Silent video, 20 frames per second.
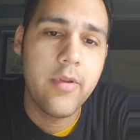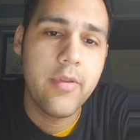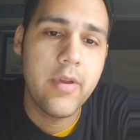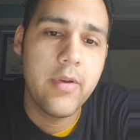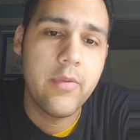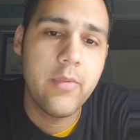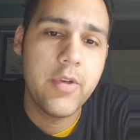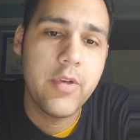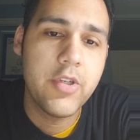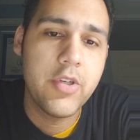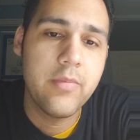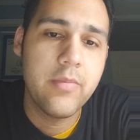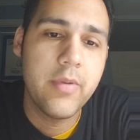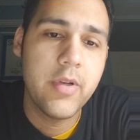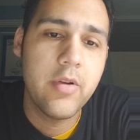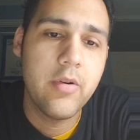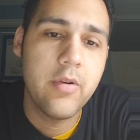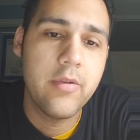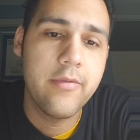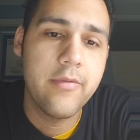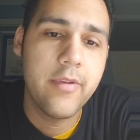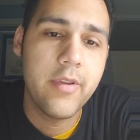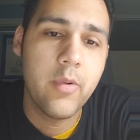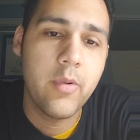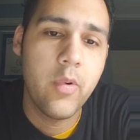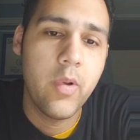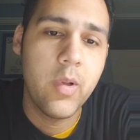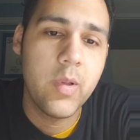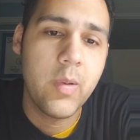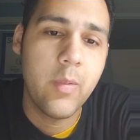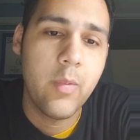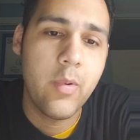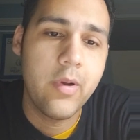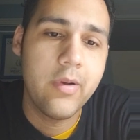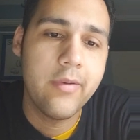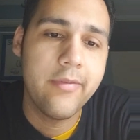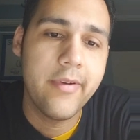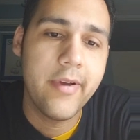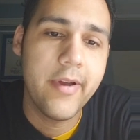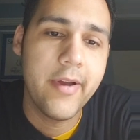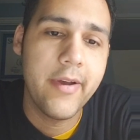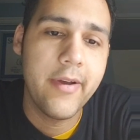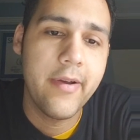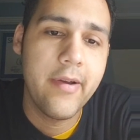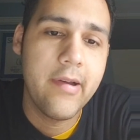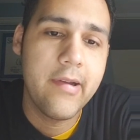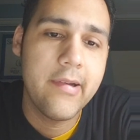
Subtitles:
then we should be good for the World Cup qualifier.